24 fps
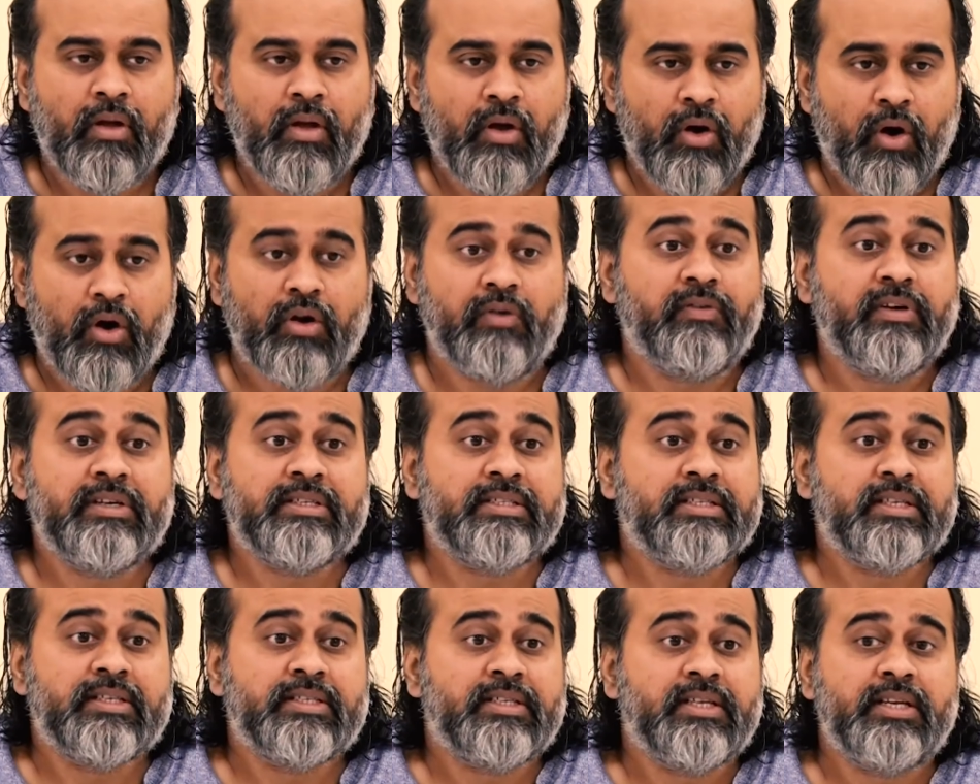Or
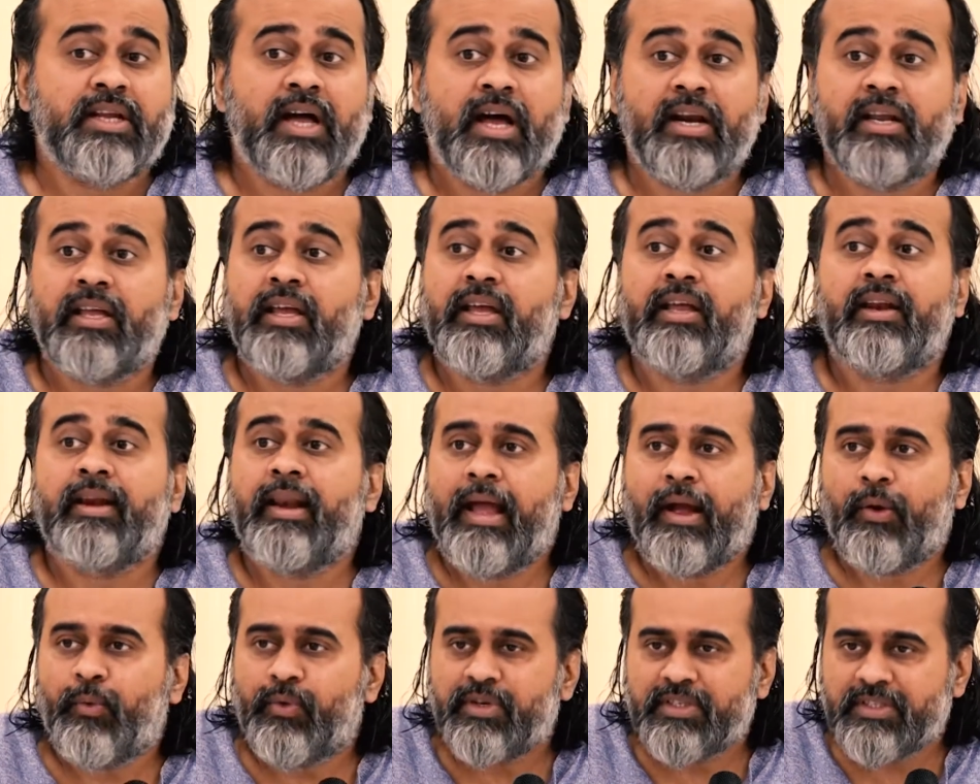verses in arcane
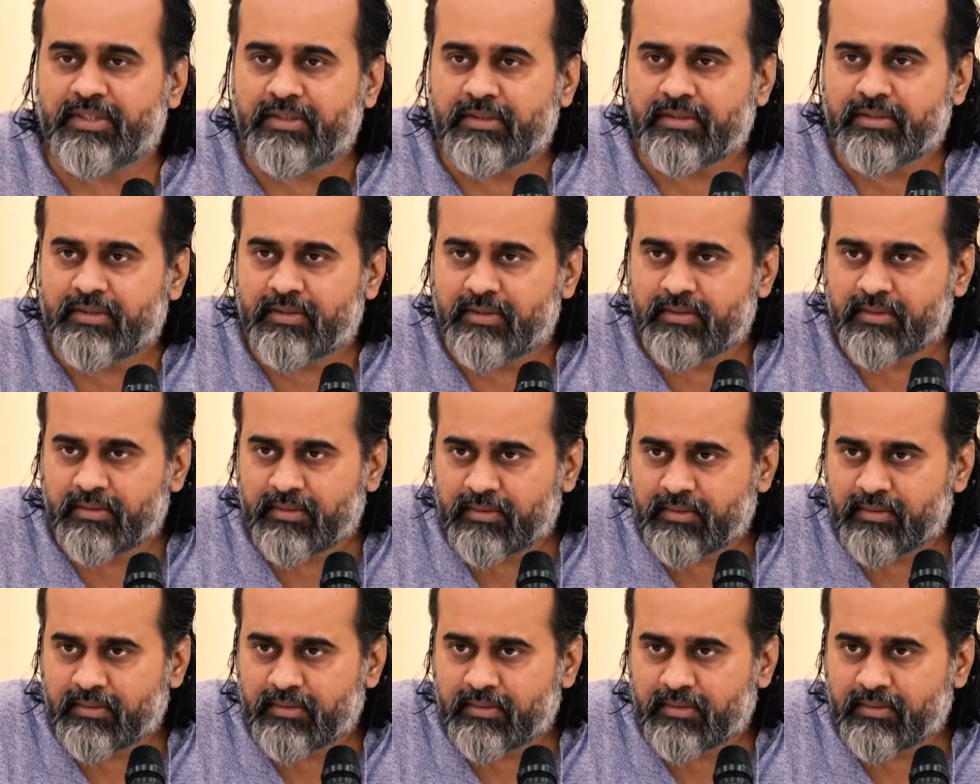languages.